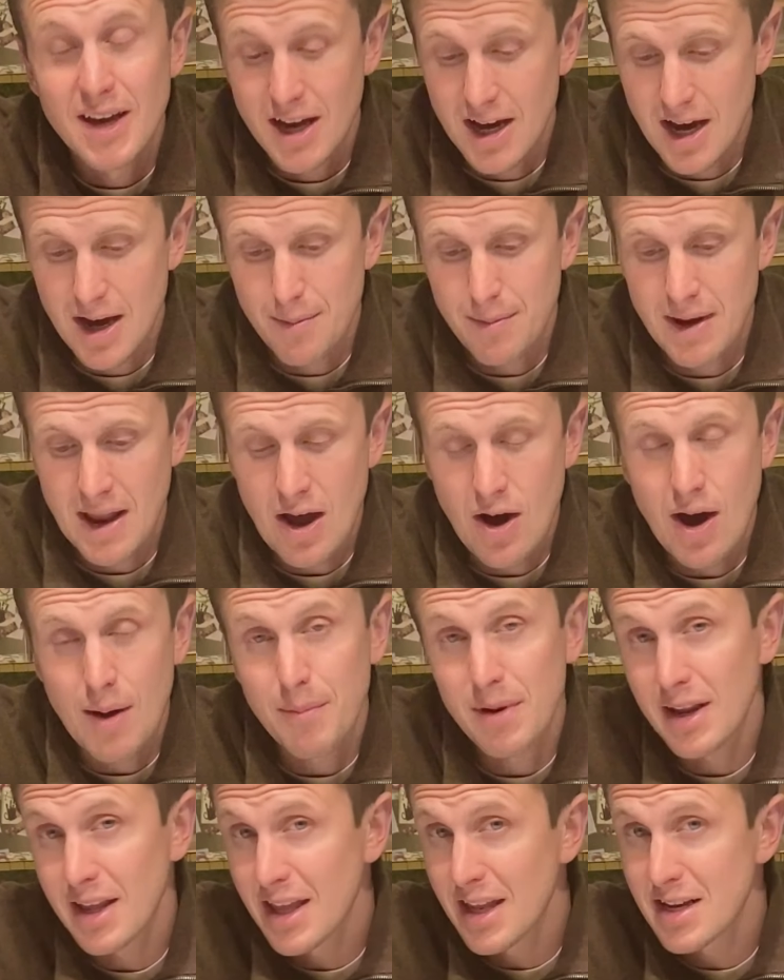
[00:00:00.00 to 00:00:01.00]
Now,
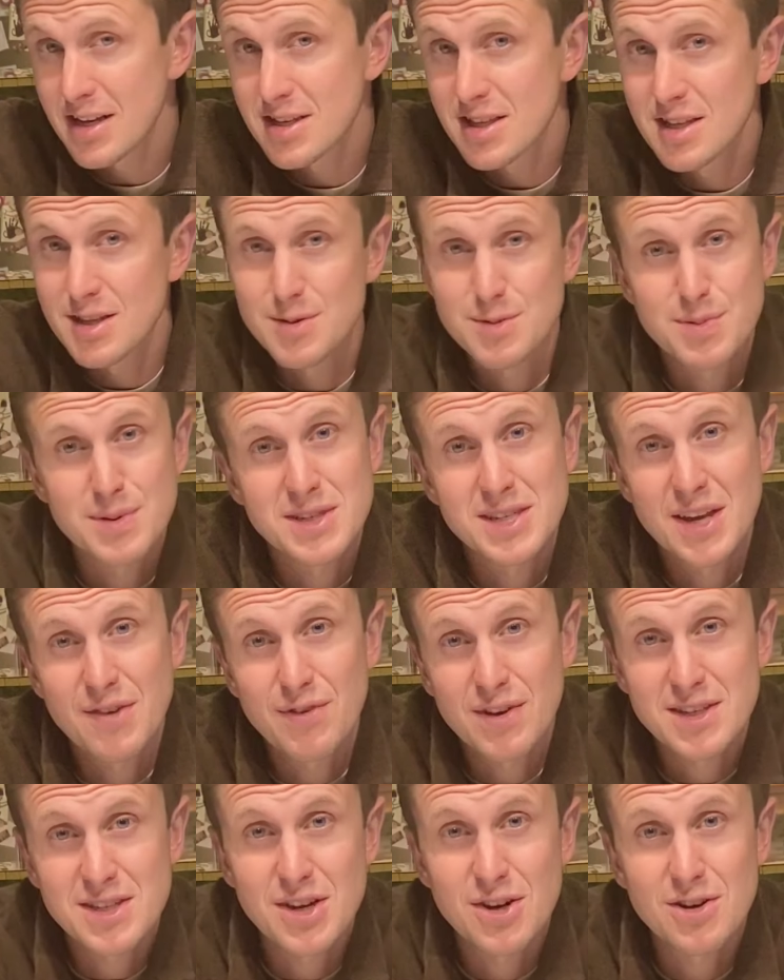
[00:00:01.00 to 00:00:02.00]
I'm going to get into the
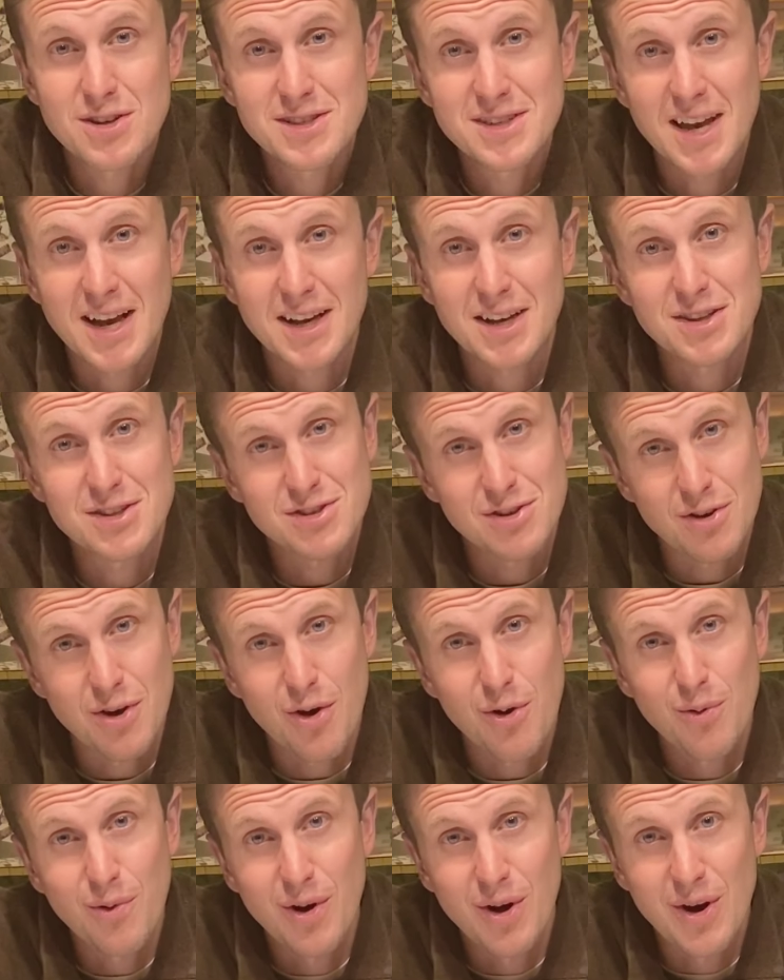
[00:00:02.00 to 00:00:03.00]
specifics here in a second, so
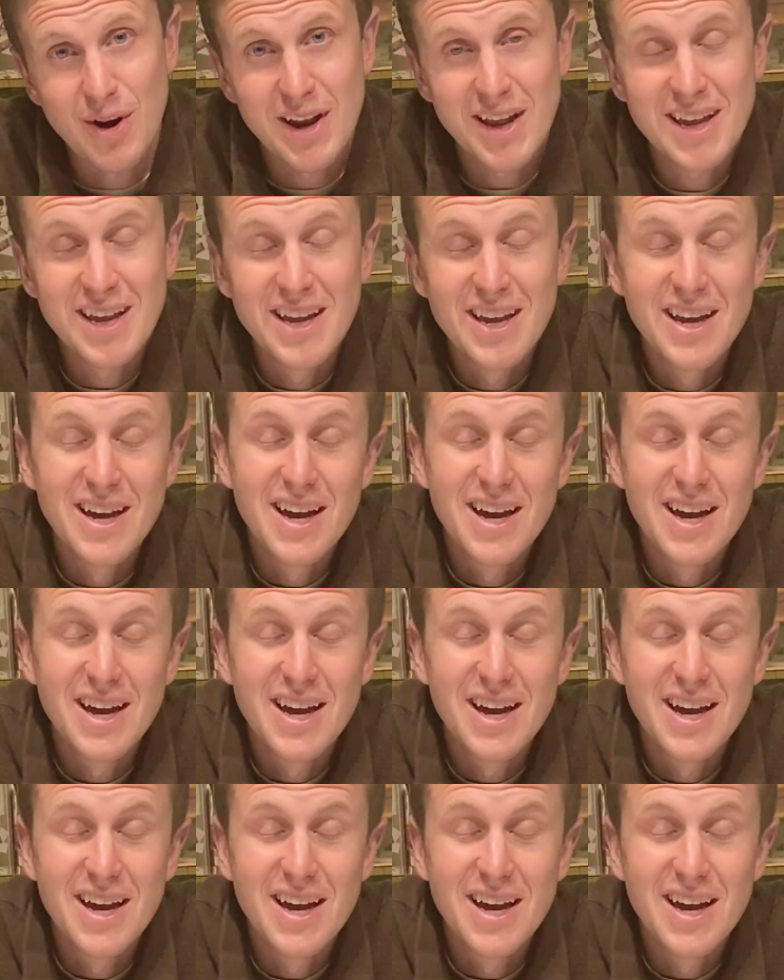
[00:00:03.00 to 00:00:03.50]
don't worry.